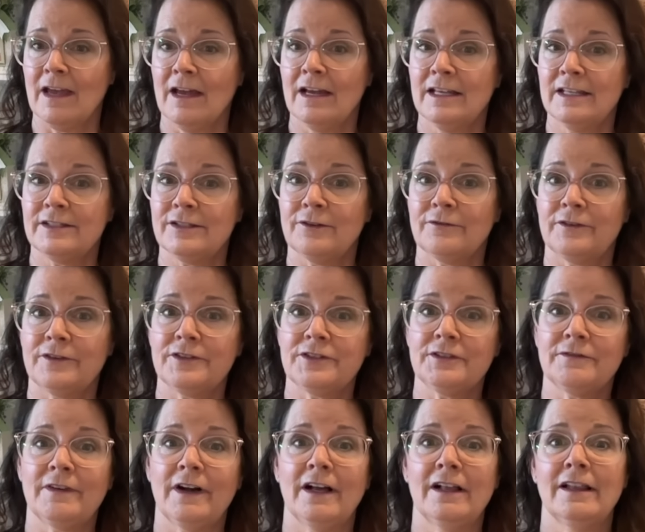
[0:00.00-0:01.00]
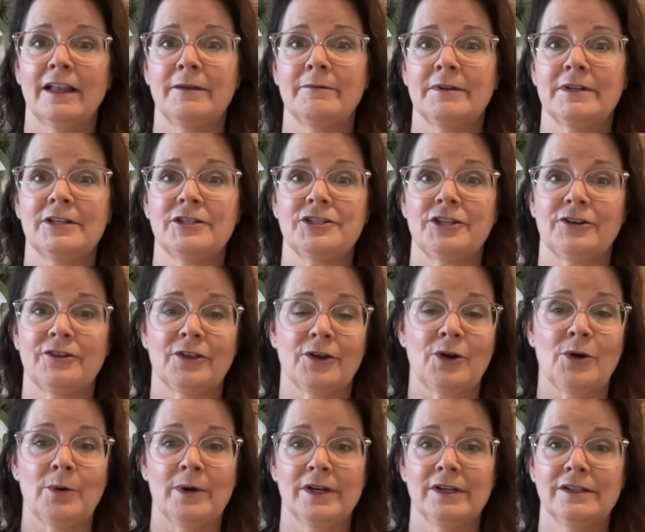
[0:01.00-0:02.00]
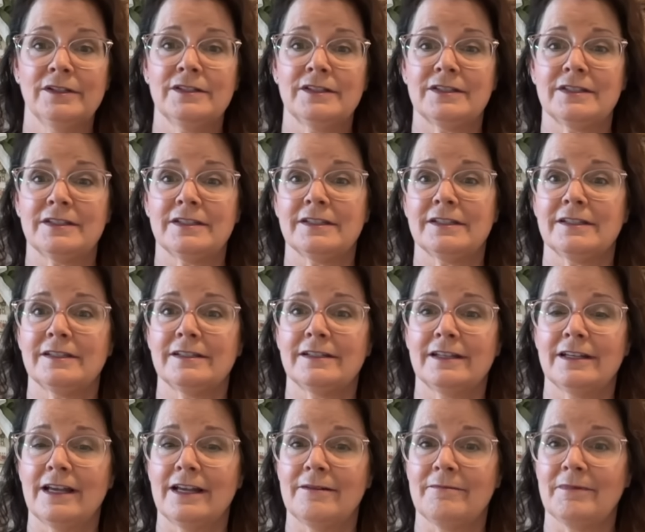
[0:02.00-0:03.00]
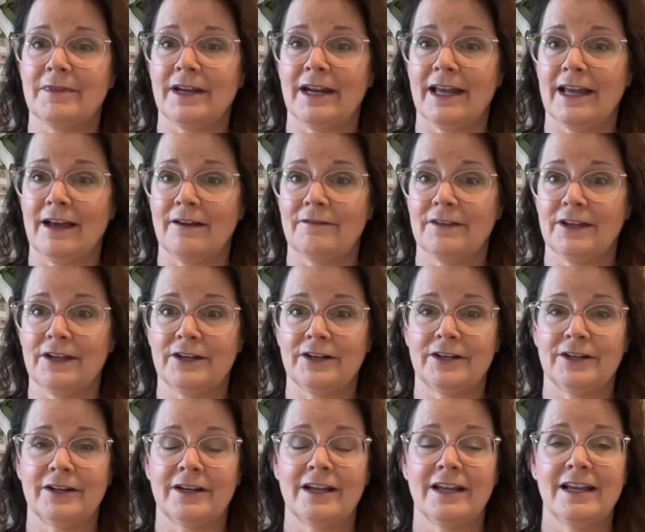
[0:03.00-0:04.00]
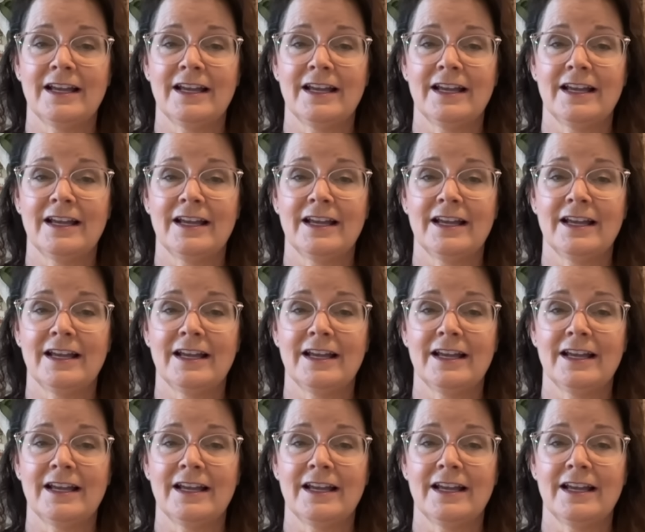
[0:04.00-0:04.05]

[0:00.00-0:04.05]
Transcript: So first of all, I'm going to share the quilt that I have here.